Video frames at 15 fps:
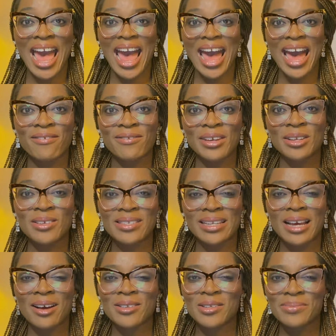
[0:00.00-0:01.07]
I videos
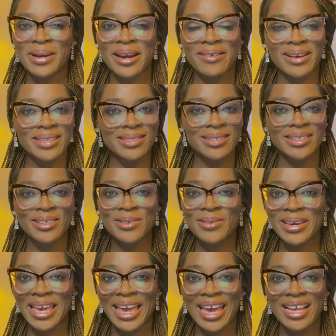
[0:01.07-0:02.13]
on how to migrate to the
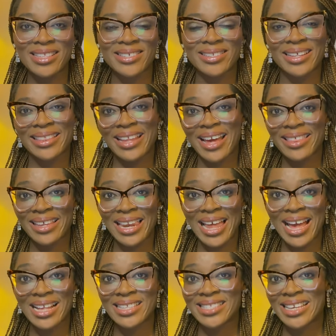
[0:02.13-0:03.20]
UK, to the
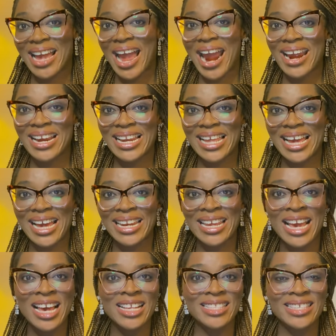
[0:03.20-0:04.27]
Netherlands, to Ireland,
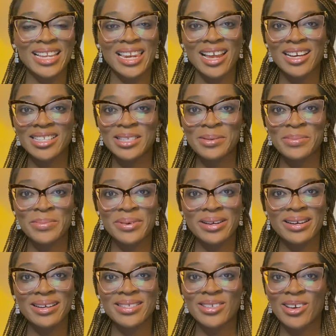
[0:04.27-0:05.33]
to
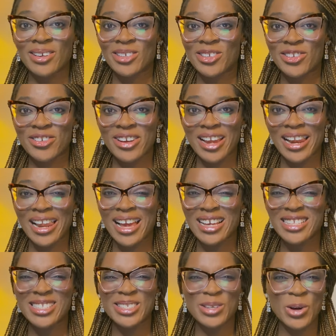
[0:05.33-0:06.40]
Luxembourg, to
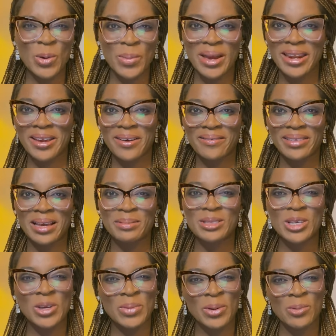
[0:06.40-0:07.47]
Australia, so many of them.
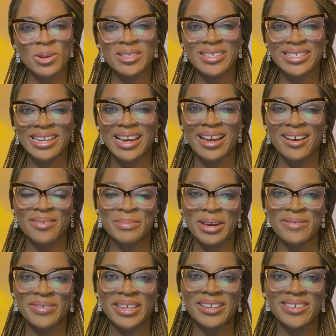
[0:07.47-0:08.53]
So you may want to check out
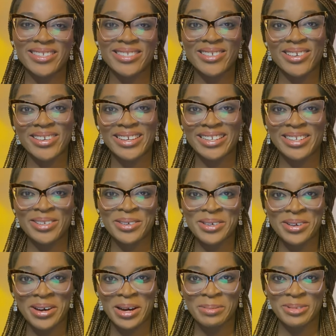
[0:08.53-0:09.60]
my videos so you can know
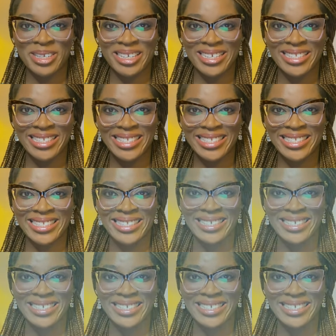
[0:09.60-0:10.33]
your options.